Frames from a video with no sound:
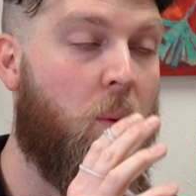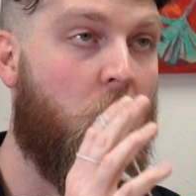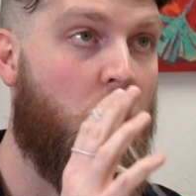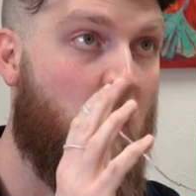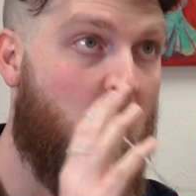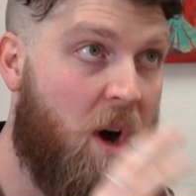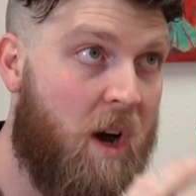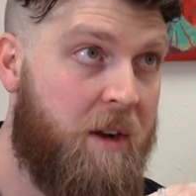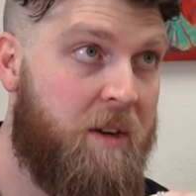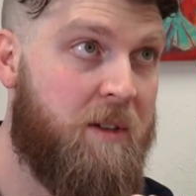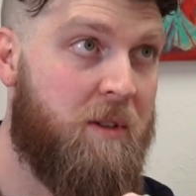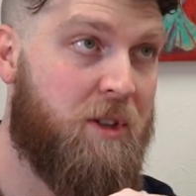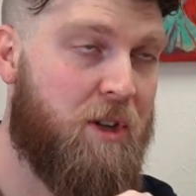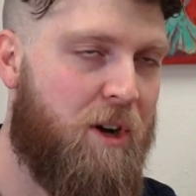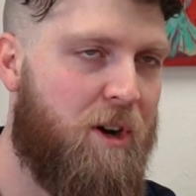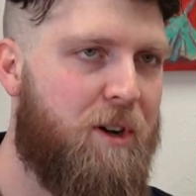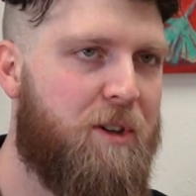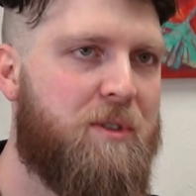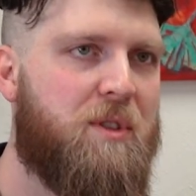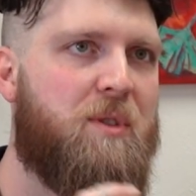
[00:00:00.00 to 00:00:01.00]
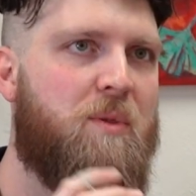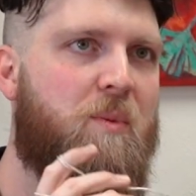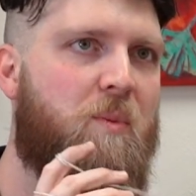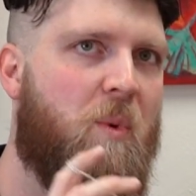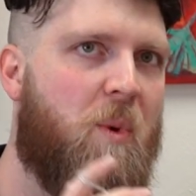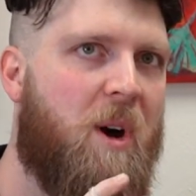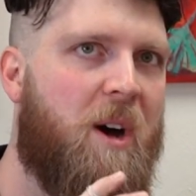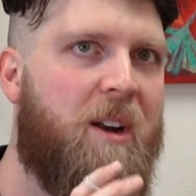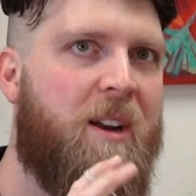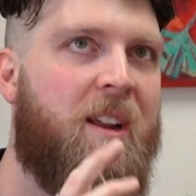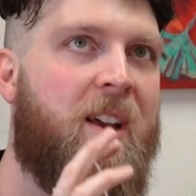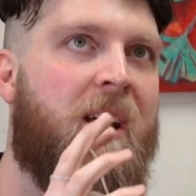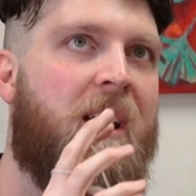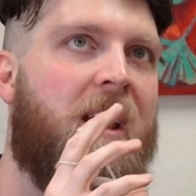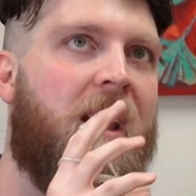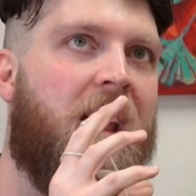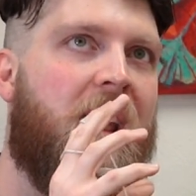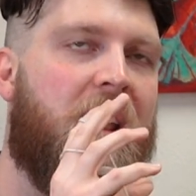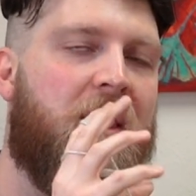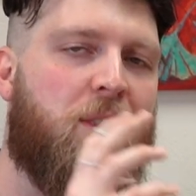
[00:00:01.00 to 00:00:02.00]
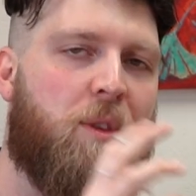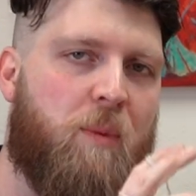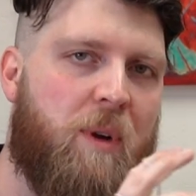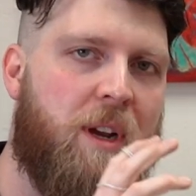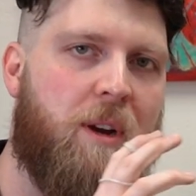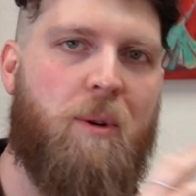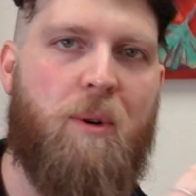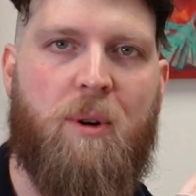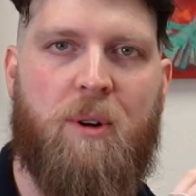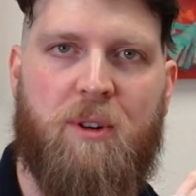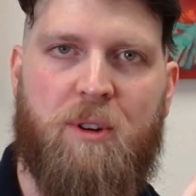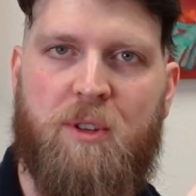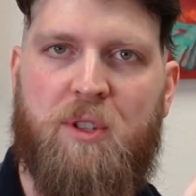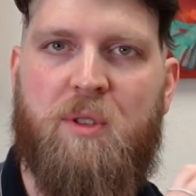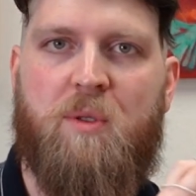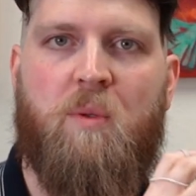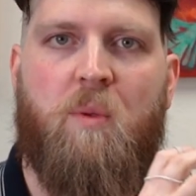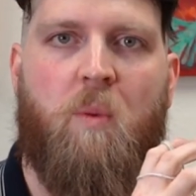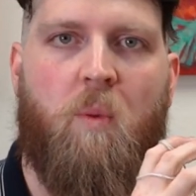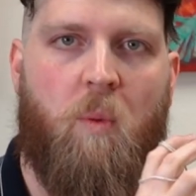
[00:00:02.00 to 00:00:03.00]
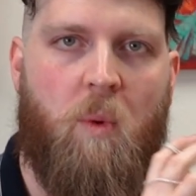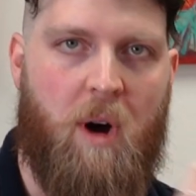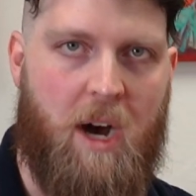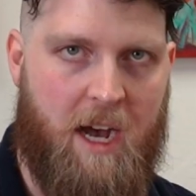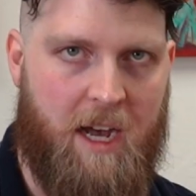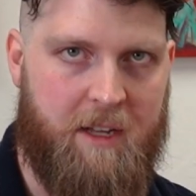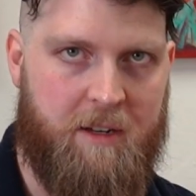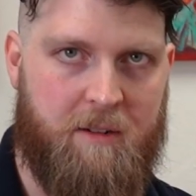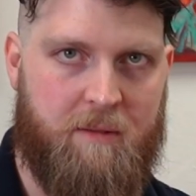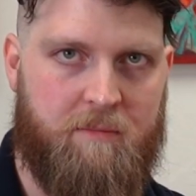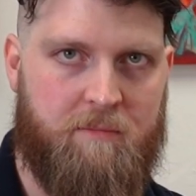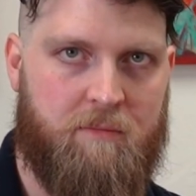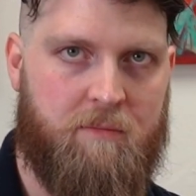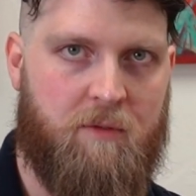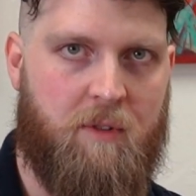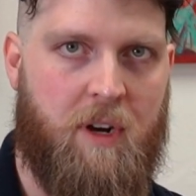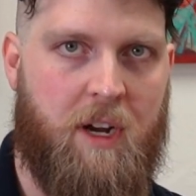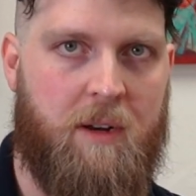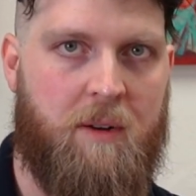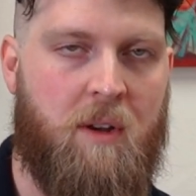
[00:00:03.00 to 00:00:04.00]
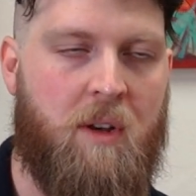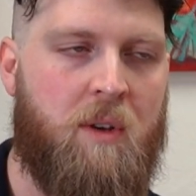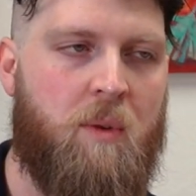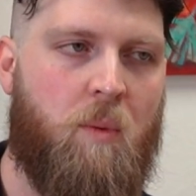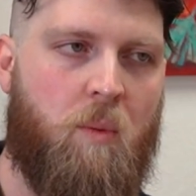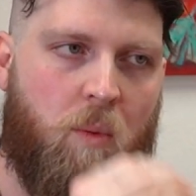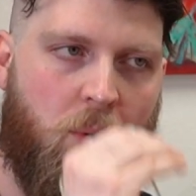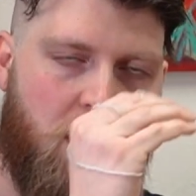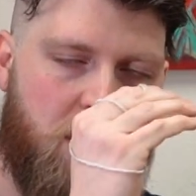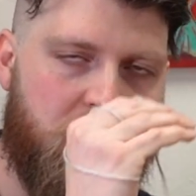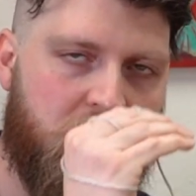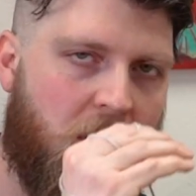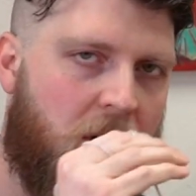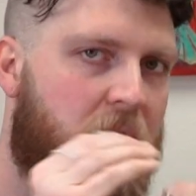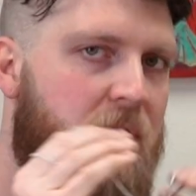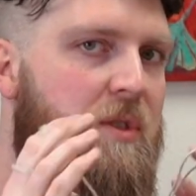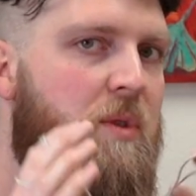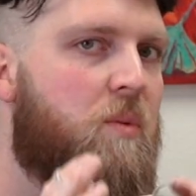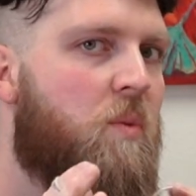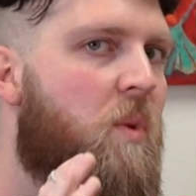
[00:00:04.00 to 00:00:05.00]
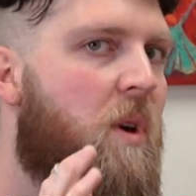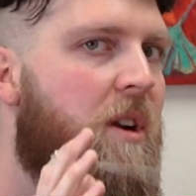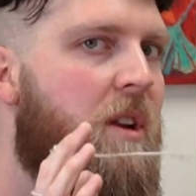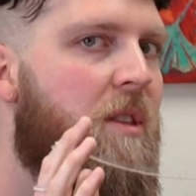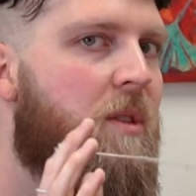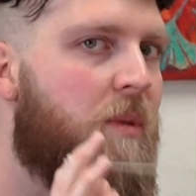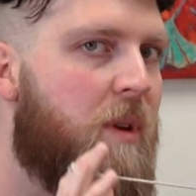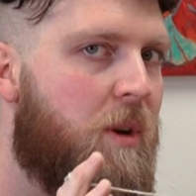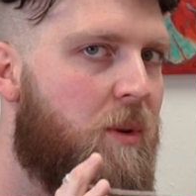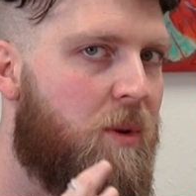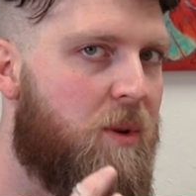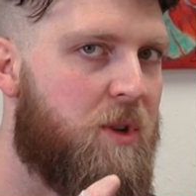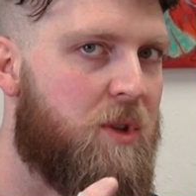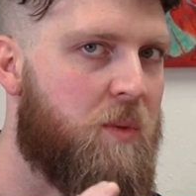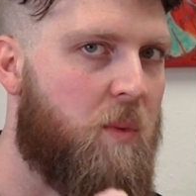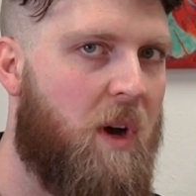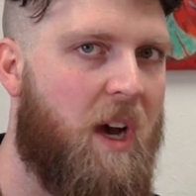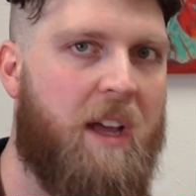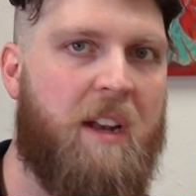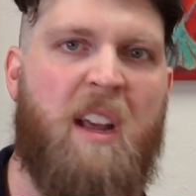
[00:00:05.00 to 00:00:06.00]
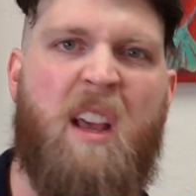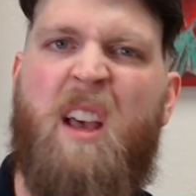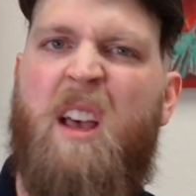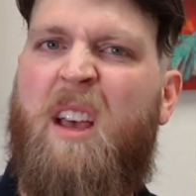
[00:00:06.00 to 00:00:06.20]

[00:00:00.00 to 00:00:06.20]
1 tall to 1 3/4 wide, right? 1 tall to 1 3/4 wide.